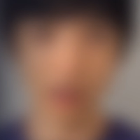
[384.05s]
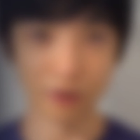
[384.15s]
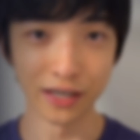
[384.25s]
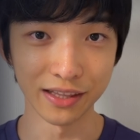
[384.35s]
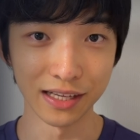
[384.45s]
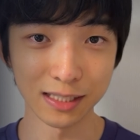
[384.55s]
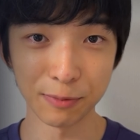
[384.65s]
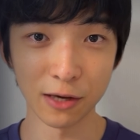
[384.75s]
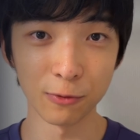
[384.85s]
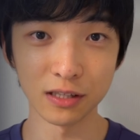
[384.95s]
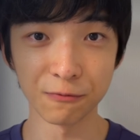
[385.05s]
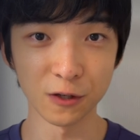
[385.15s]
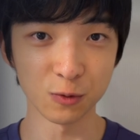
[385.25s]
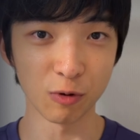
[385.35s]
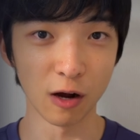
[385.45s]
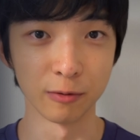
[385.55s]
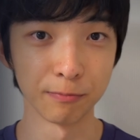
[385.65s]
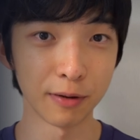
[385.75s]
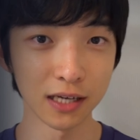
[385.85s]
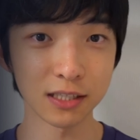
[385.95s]
Alright, let's begin with the first
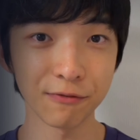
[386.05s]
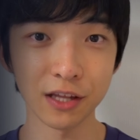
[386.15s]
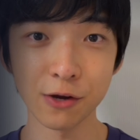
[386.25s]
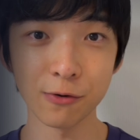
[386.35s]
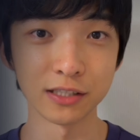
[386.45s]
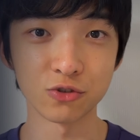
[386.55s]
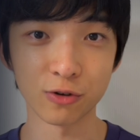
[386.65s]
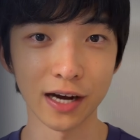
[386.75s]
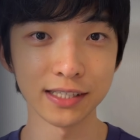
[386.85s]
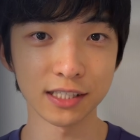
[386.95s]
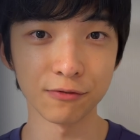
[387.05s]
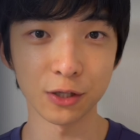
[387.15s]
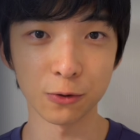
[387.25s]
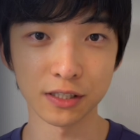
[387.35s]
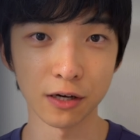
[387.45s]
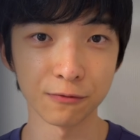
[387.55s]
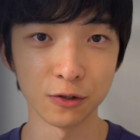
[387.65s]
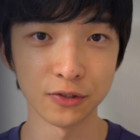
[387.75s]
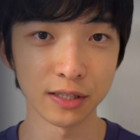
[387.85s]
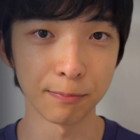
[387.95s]
problem. Pause the video and try and solve it yourself
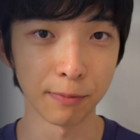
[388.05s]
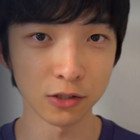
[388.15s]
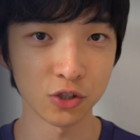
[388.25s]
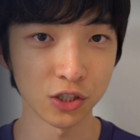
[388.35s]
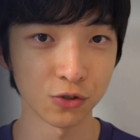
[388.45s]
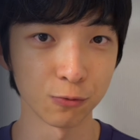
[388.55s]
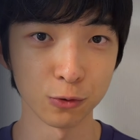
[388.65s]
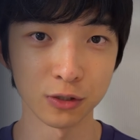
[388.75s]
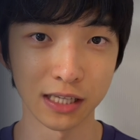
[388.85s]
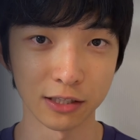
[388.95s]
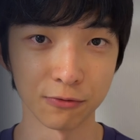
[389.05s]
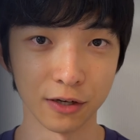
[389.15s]
using the punctuation rules that you've